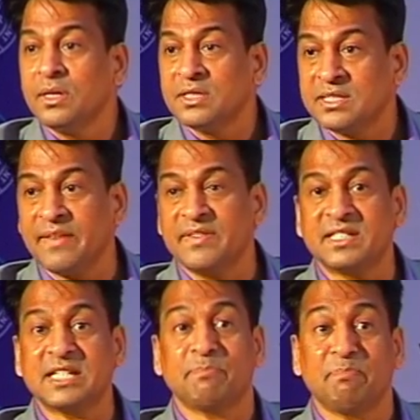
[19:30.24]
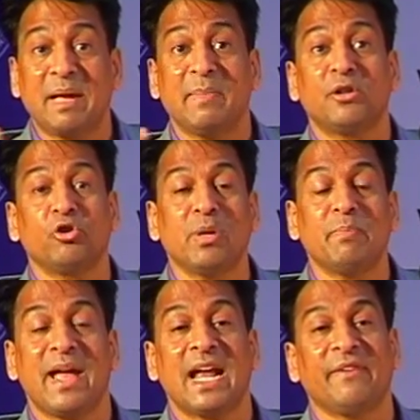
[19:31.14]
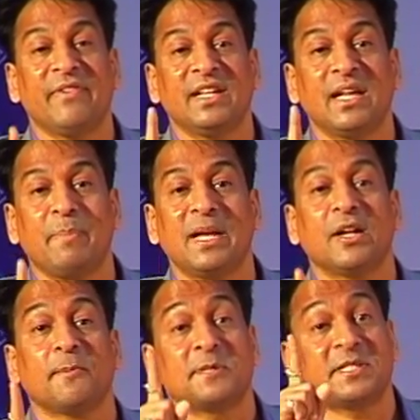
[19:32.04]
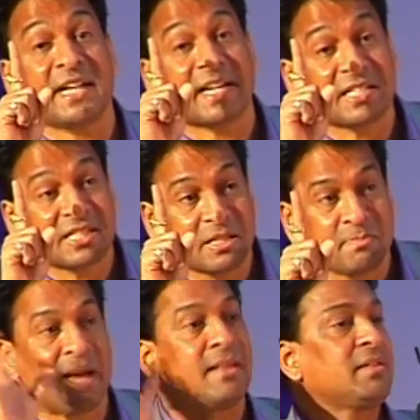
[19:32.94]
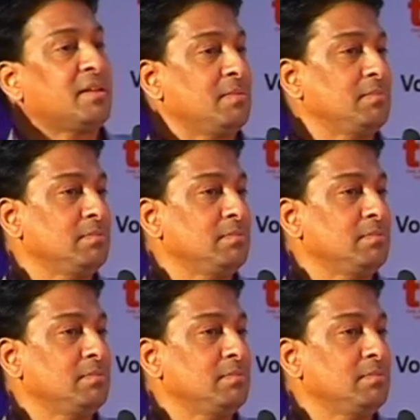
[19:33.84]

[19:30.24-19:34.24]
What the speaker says: services, payment to be made within a period of 6 months